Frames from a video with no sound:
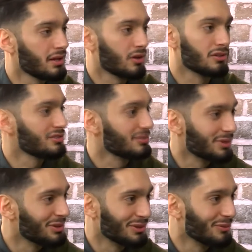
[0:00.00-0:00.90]
honestly,
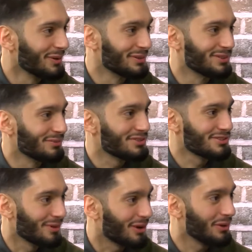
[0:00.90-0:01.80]
bro, don't worry too much
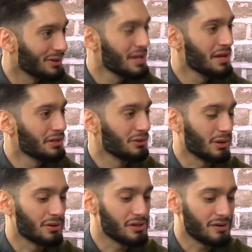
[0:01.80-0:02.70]
about, you
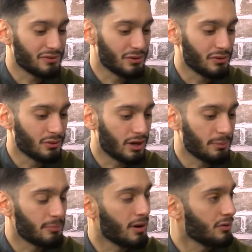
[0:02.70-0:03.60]
know, you haven't got the
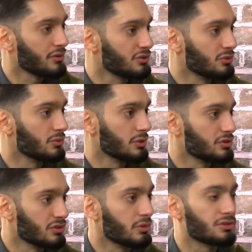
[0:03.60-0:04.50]
right path as
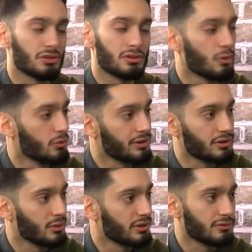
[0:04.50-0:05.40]
you wish. Allah will
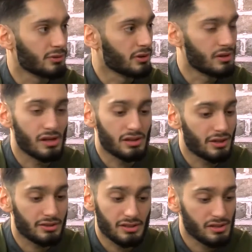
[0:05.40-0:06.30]
make a way for you.
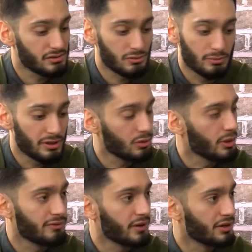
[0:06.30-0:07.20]
Like, He'll make a
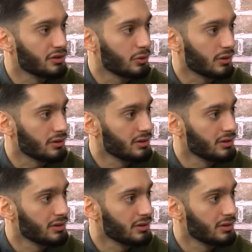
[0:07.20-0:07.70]
way for anyone.